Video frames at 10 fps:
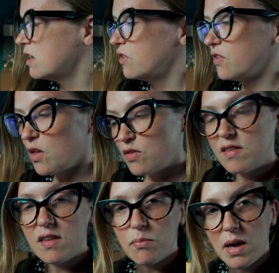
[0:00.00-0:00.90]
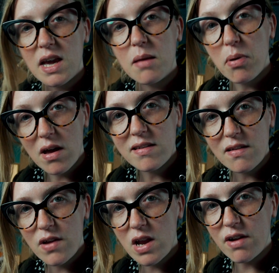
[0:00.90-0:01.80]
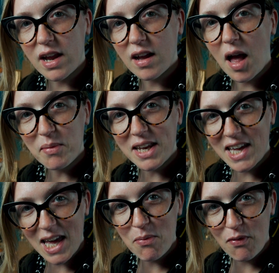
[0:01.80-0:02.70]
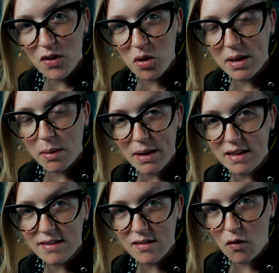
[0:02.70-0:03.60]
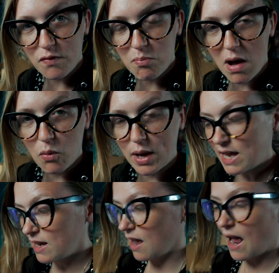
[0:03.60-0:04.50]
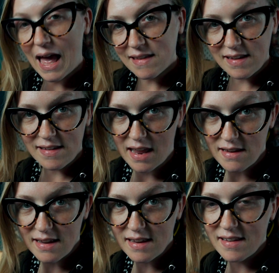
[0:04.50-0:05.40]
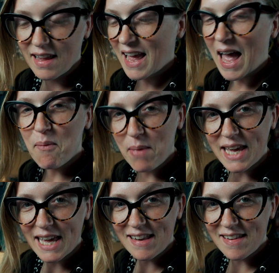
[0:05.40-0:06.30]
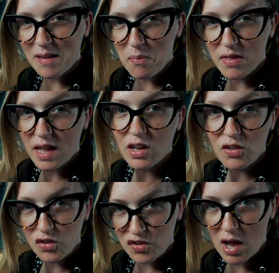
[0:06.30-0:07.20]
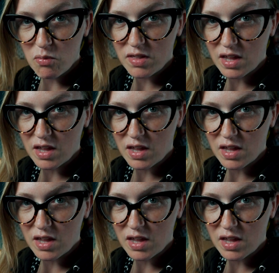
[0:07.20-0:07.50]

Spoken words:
So this is me persevering. I'm going to keep filming bits of my week as intended and make it into something to share with